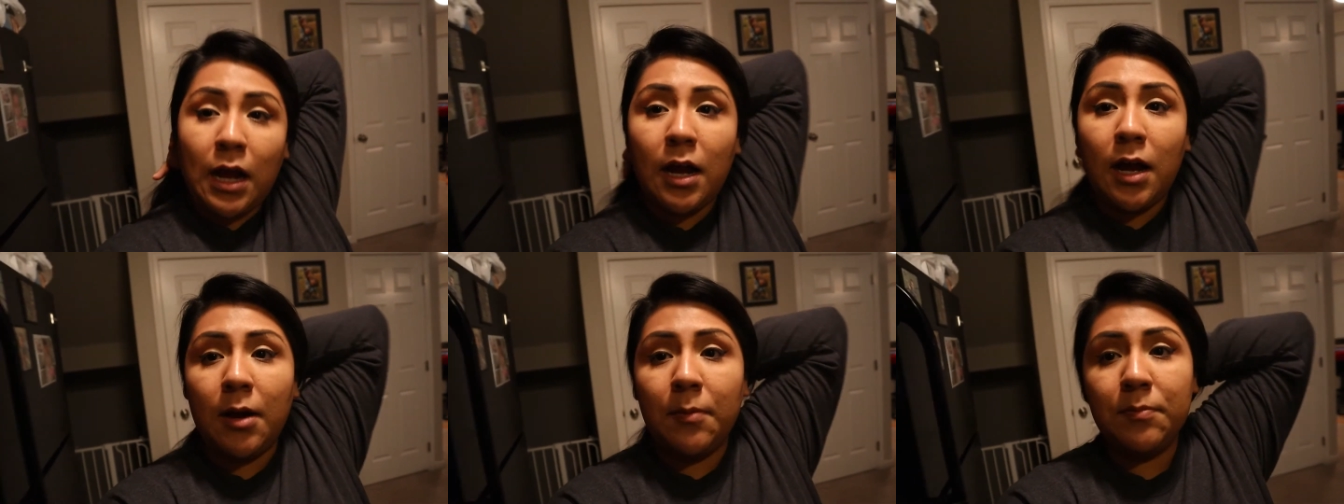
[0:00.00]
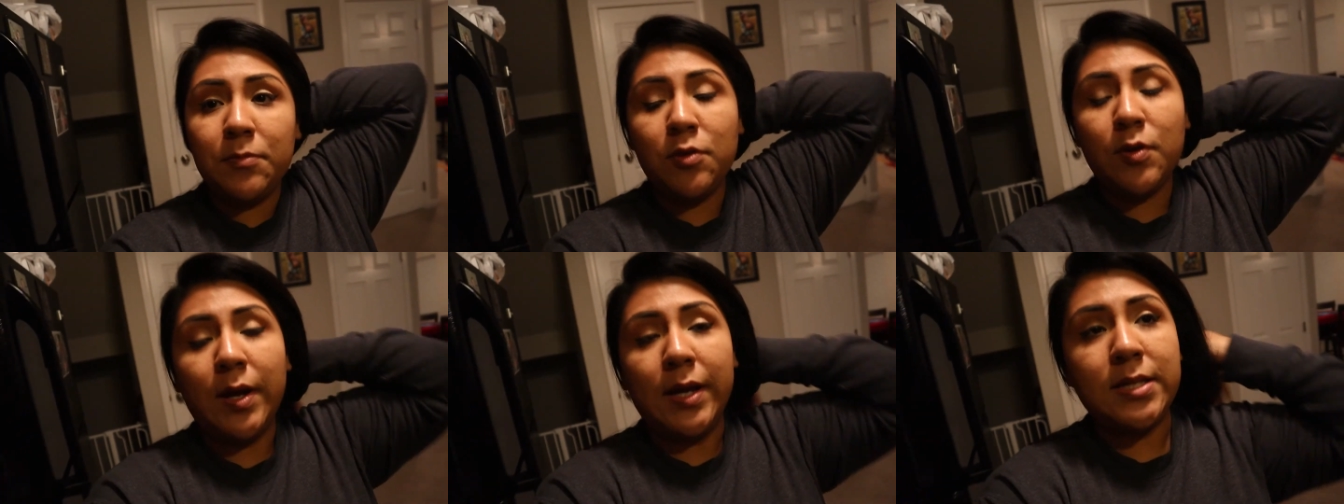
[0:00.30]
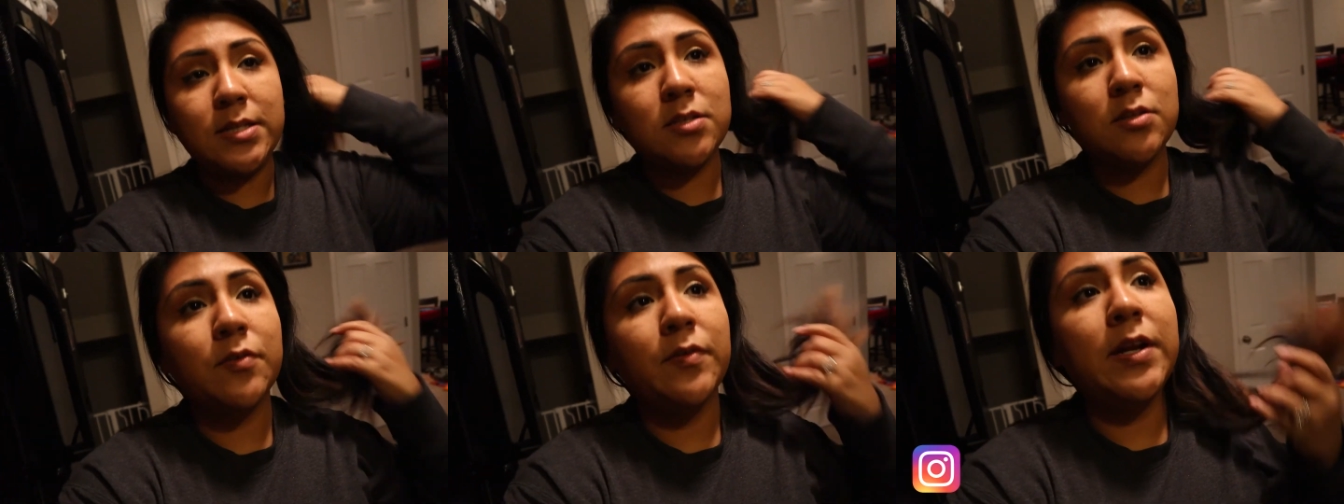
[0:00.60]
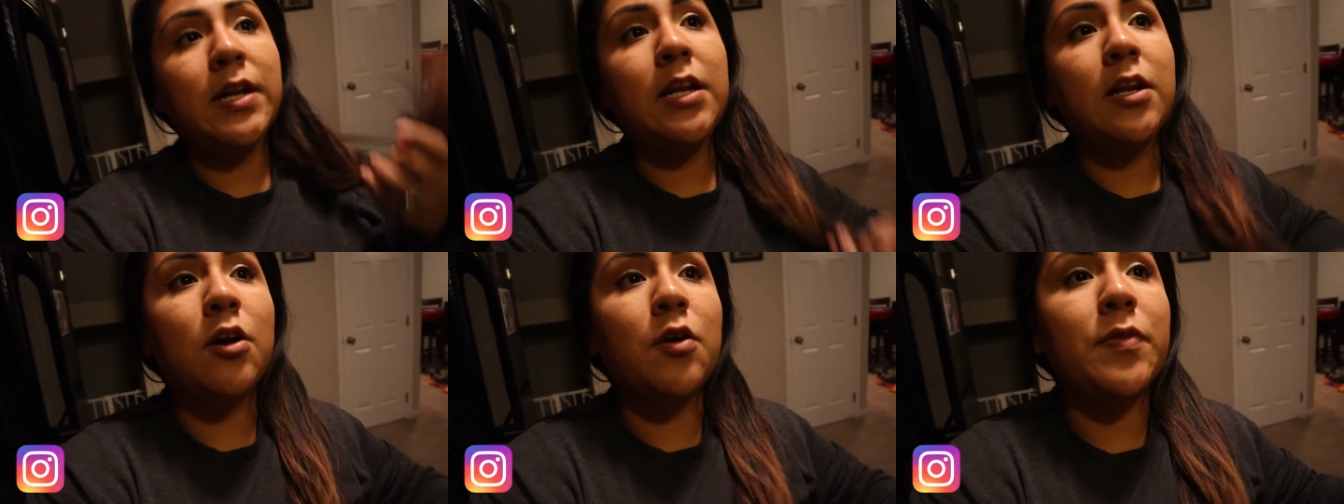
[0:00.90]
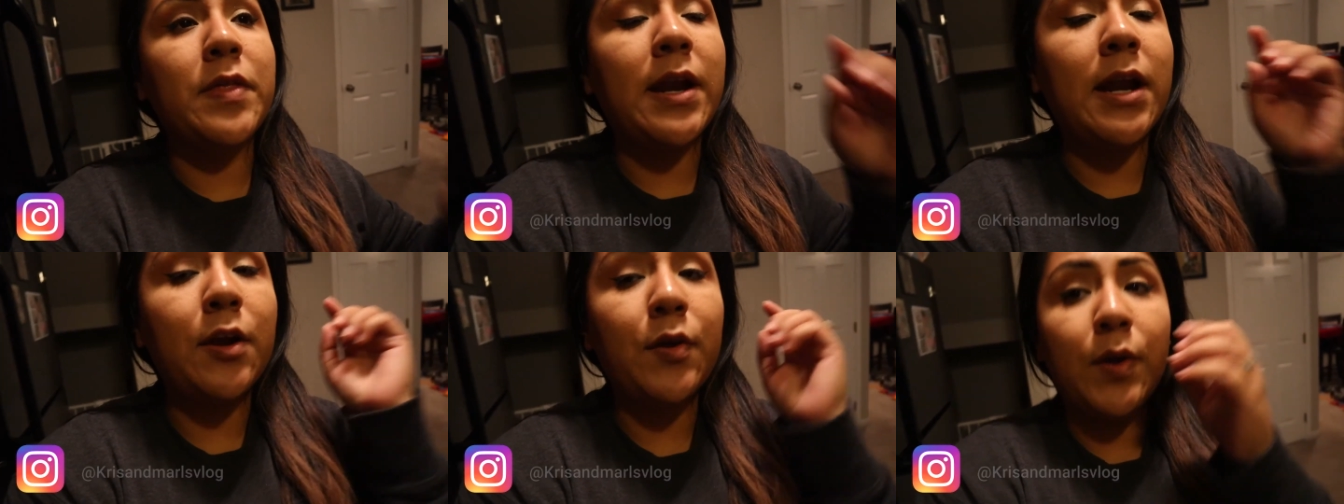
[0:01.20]
Um, you guys already
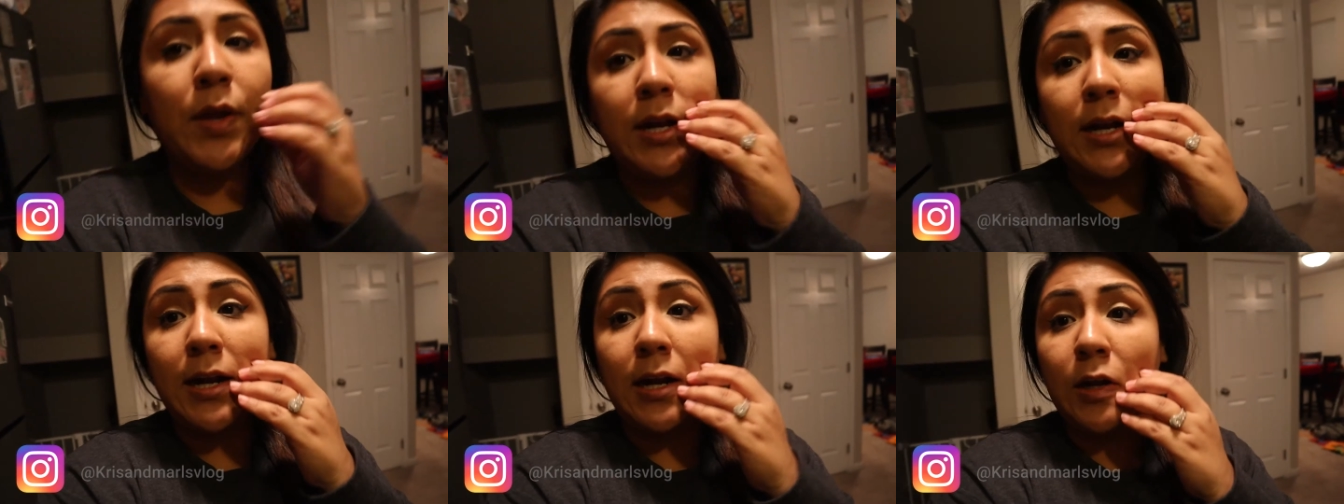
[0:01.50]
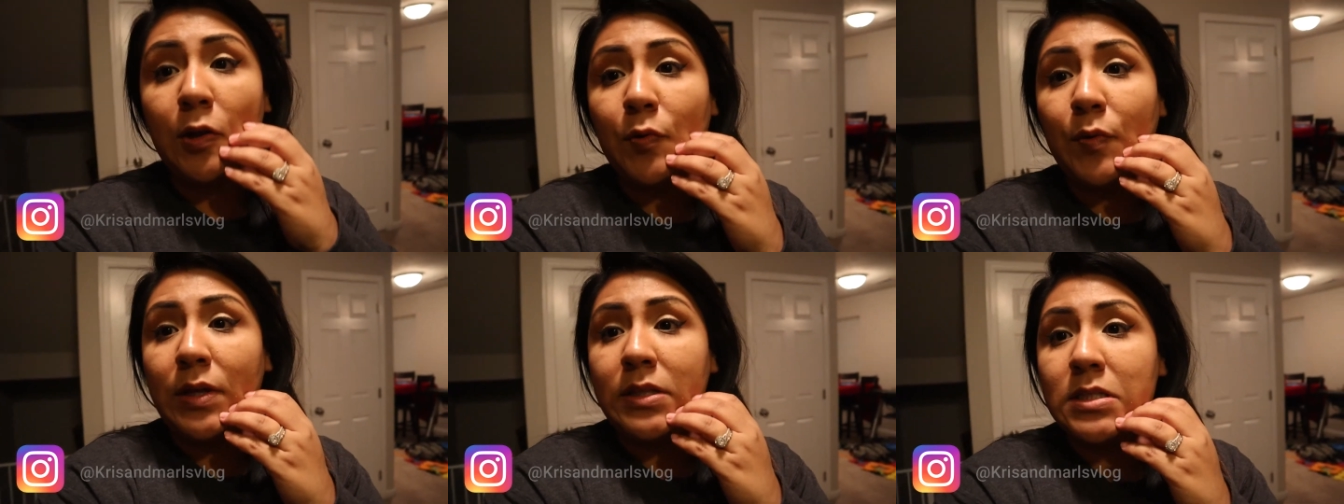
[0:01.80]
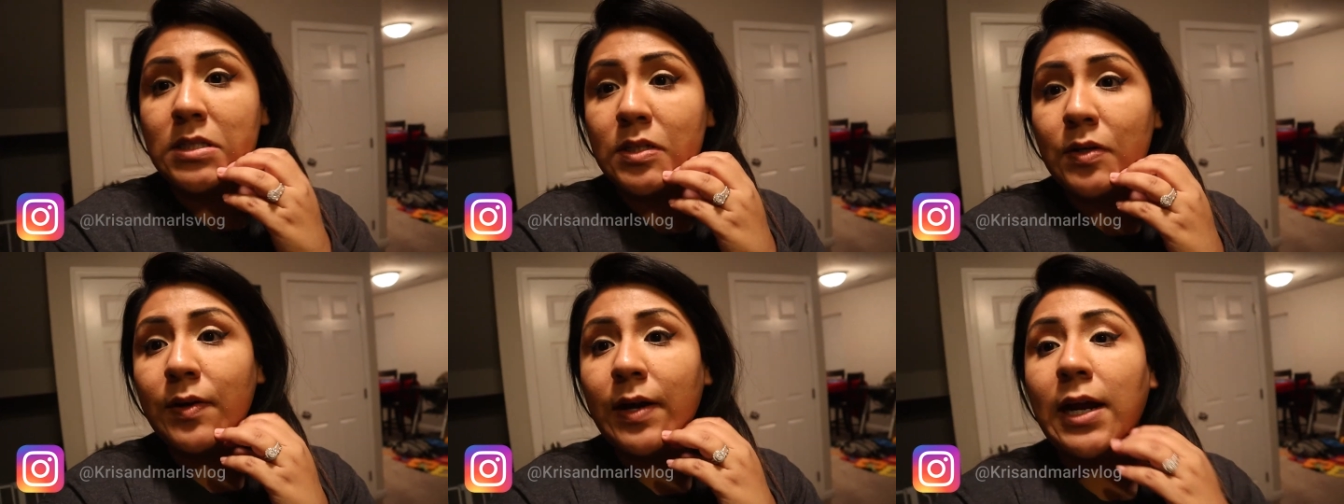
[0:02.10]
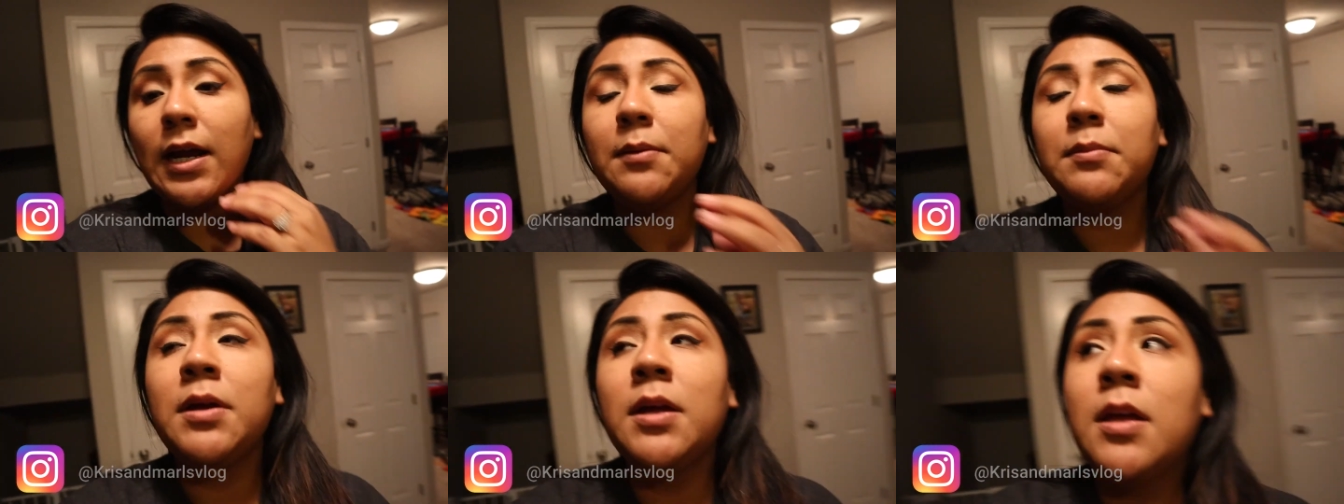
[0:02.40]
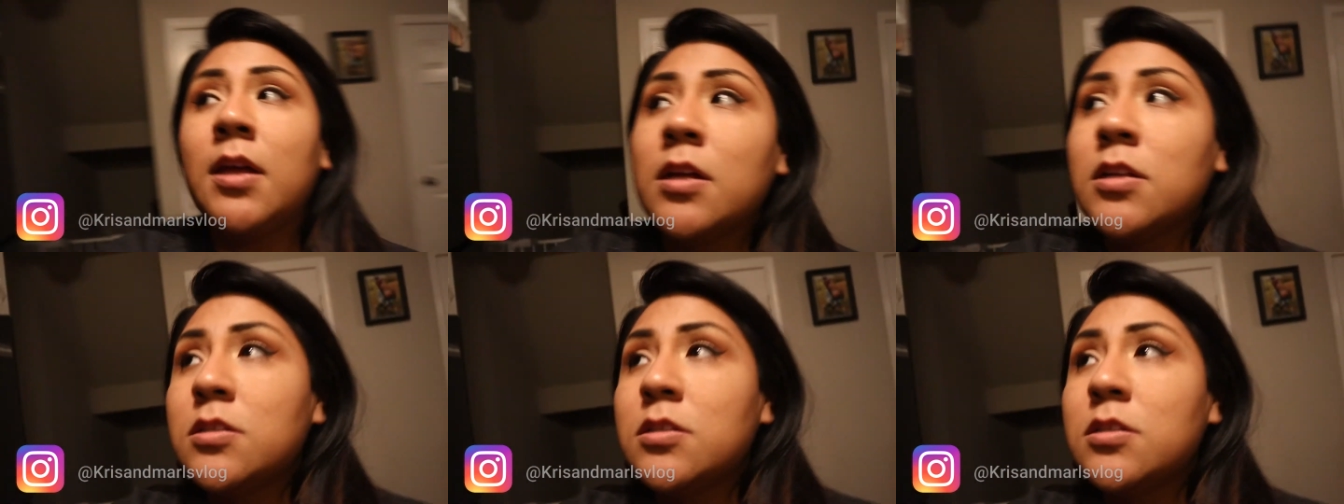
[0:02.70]
know that I created a new Instagram.